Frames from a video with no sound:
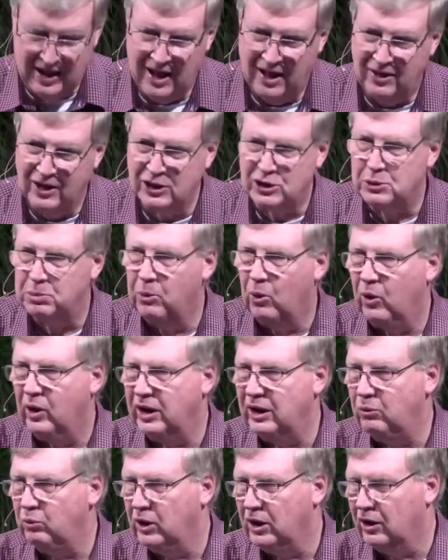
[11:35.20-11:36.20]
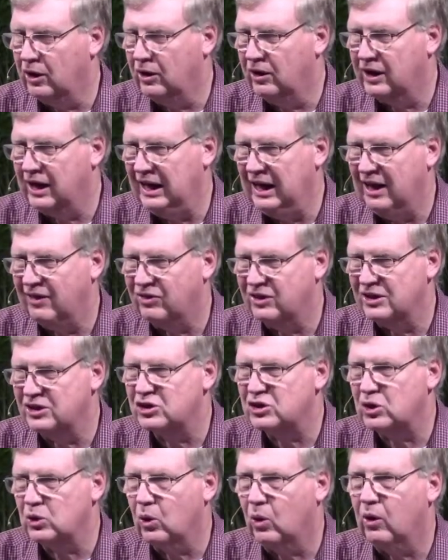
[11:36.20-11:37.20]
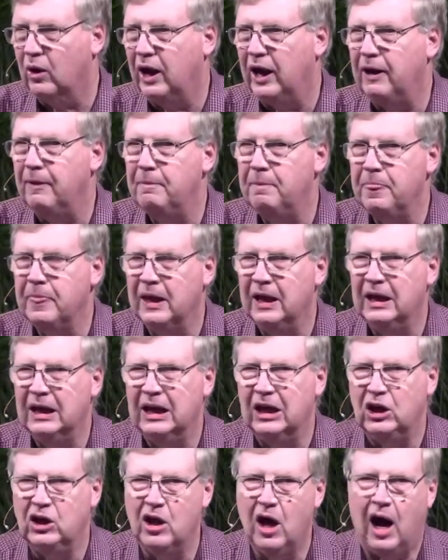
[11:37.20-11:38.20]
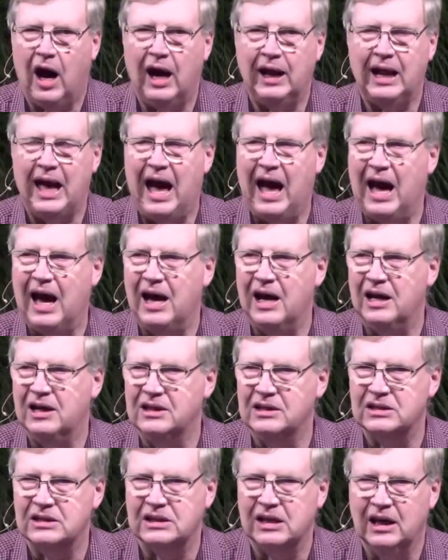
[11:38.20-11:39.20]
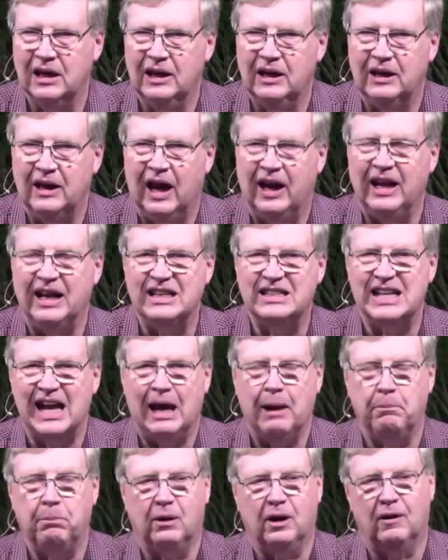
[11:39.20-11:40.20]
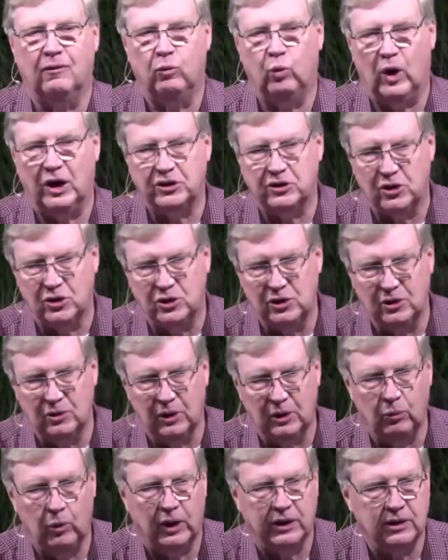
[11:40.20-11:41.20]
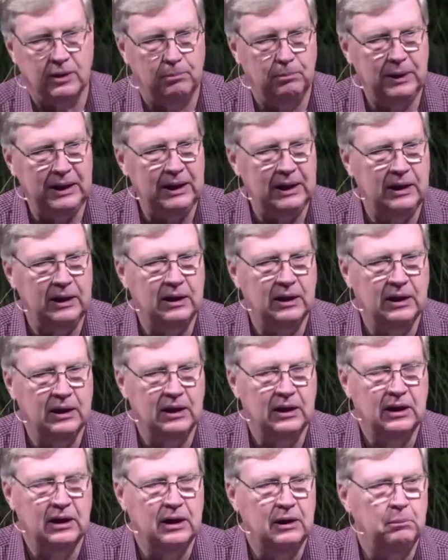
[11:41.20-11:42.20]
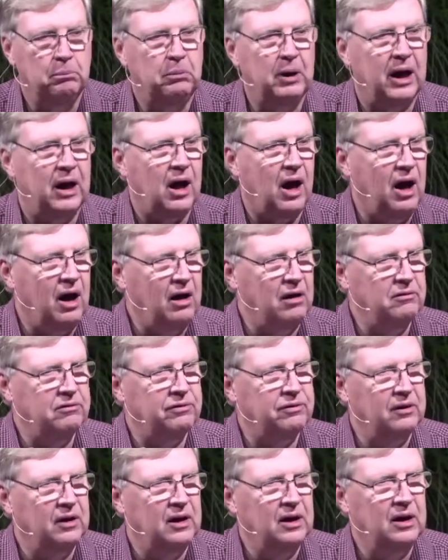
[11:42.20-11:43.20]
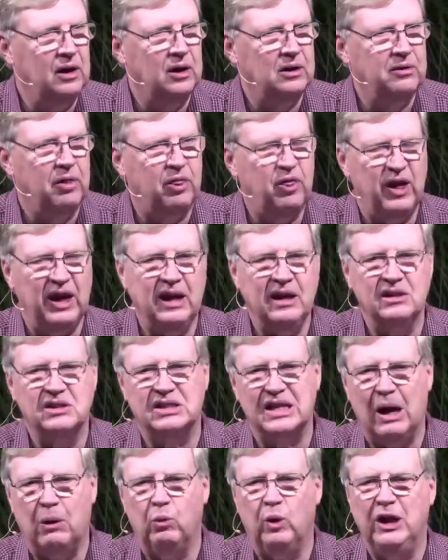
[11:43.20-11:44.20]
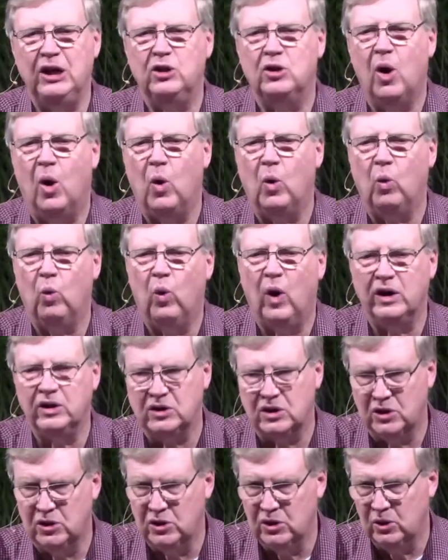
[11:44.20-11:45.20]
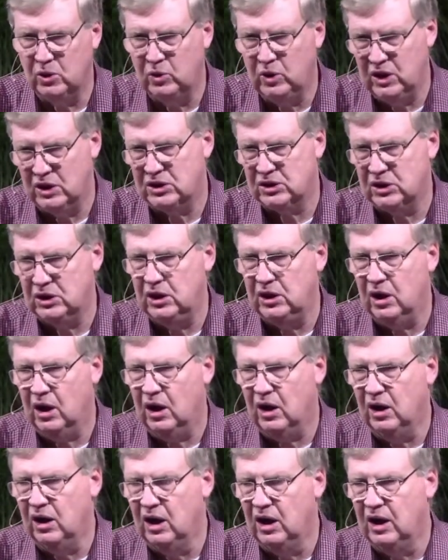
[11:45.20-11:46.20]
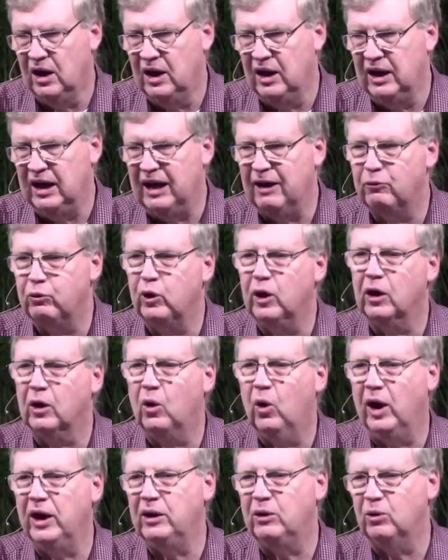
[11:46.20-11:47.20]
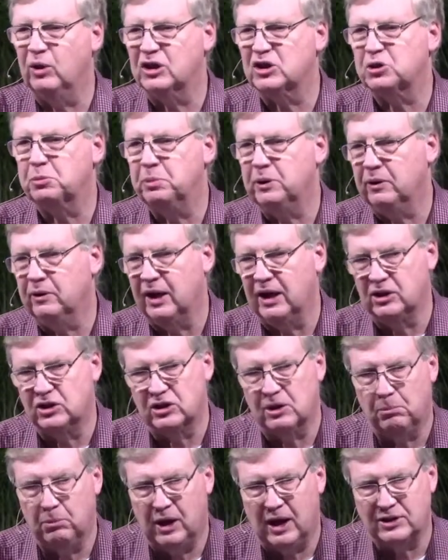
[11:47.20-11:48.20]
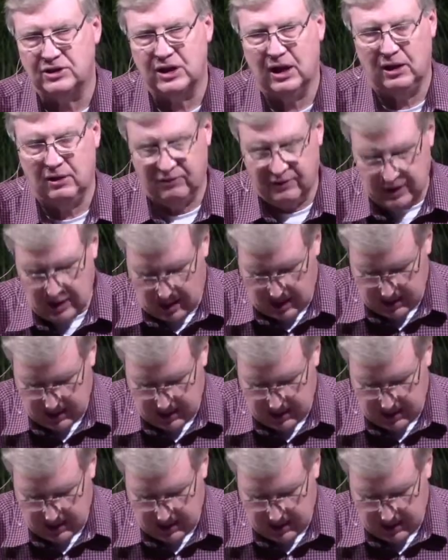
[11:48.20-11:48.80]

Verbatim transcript: This morning we are looking at this story not as an example of what to do and what to be, but of things that we don't want to do this year if we are going to experience the blessing of God